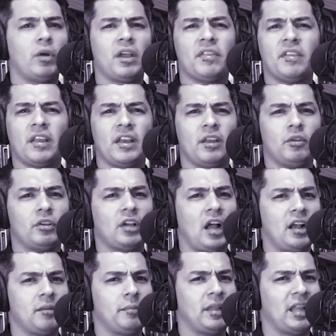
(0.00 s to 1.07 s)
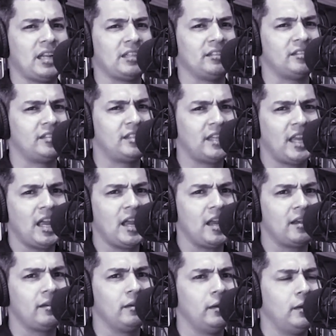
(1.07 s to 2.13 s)
And then it would kind of be like the
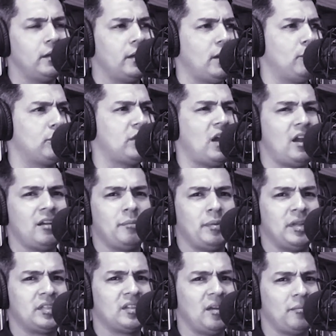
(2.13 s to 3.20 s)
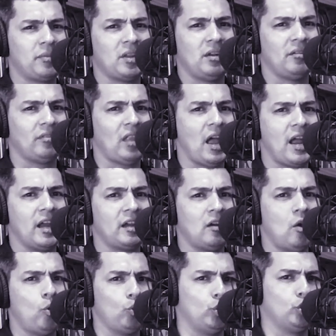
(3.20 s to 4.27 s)
skit. It would kind of be something of like,
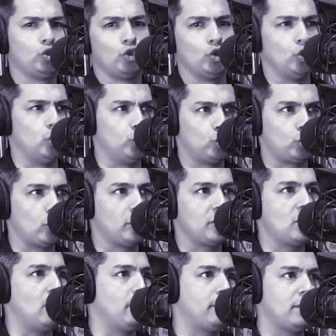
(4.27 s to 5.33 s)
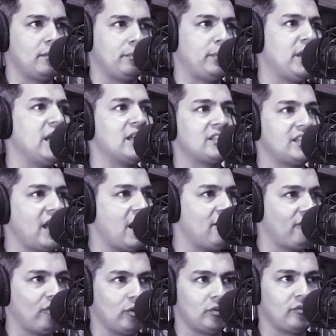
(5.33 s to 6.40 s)
oh, this is the description, you know, PSA
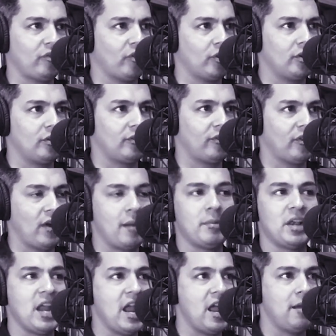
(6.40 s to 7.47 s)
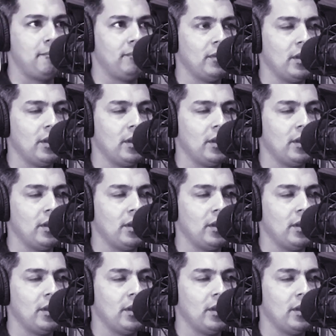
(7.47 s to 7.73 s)
for Eminem.